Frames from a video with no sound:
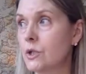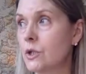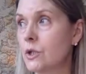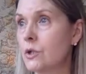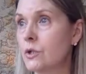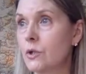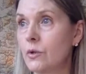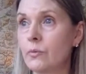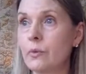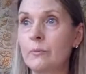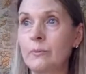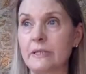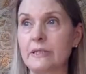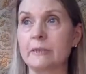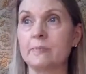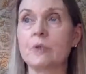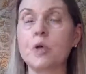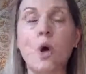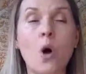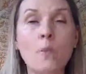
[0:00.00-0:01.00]
there would be
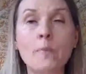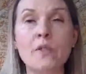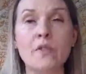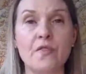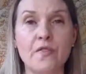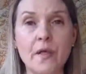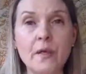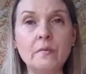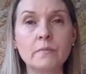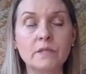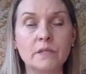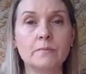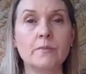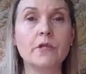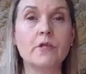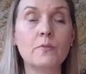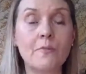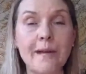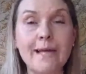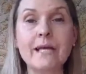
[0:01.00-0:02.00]
some common themes, but
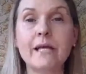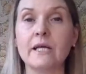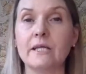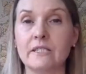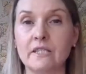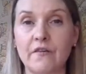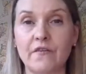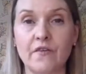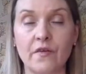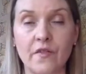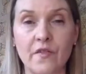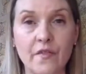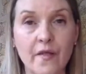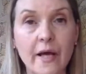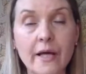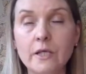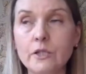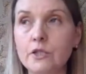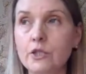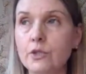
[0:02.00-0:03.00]
you might get different
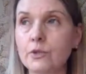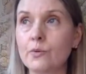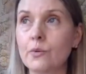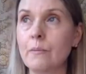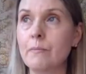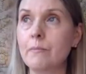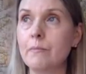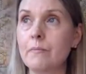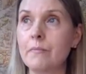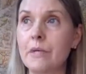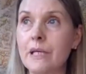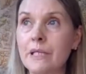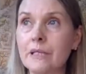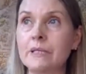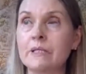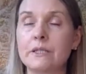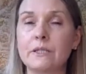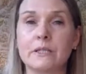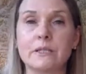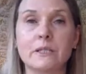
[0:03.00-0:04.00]
things. It
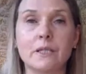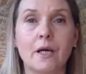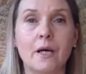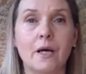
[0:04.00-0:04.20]
means